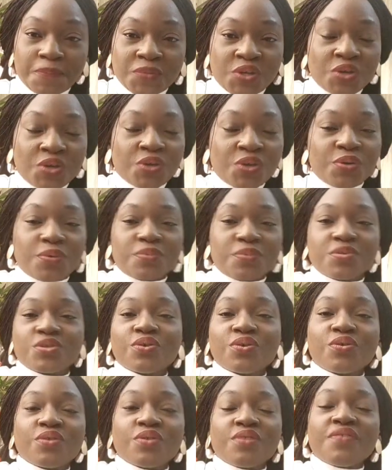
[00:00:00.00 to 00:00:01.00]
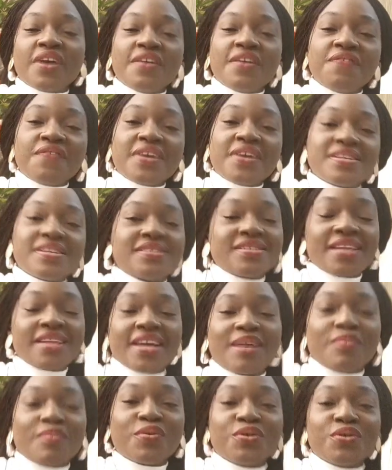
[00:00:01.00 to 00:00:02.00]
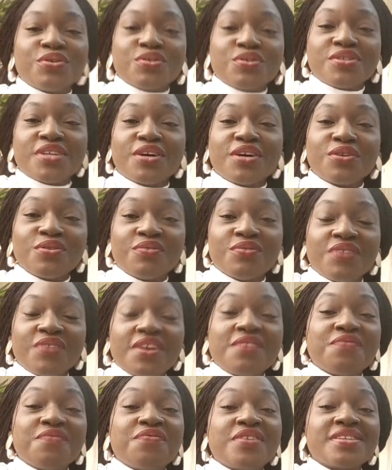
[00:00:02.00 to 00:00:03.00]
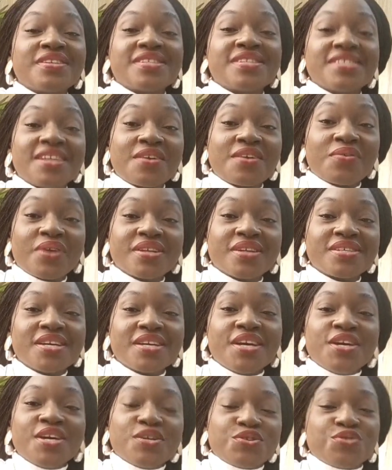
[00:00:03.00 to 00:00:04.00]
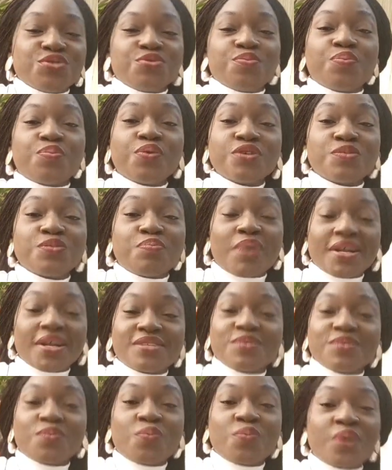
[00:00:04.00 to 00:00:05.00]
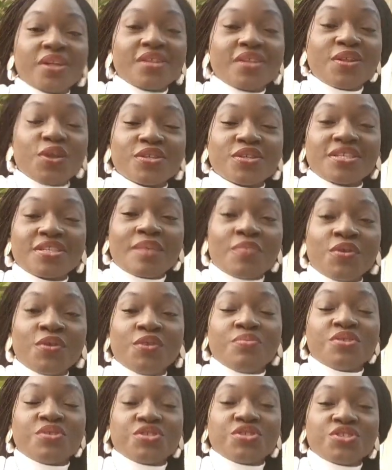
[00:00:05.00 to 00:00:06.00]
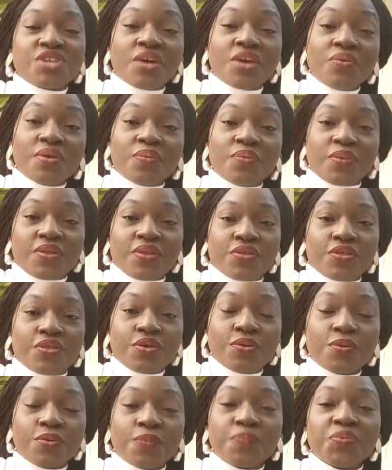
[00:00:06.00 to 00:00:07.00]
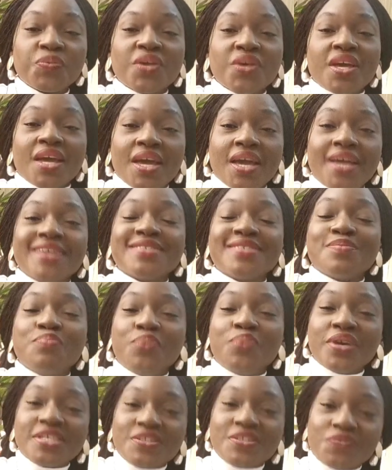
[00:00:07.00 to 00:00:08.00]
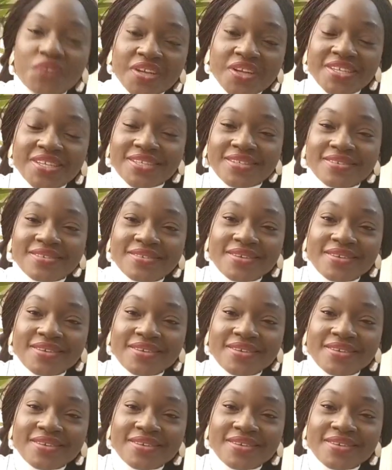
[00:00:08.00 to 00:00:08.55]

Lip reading: You know, so the very first thing I'm going to tell you, the very first secret to postpartum weight loss I'm going to be sharing with you is breastfeeding.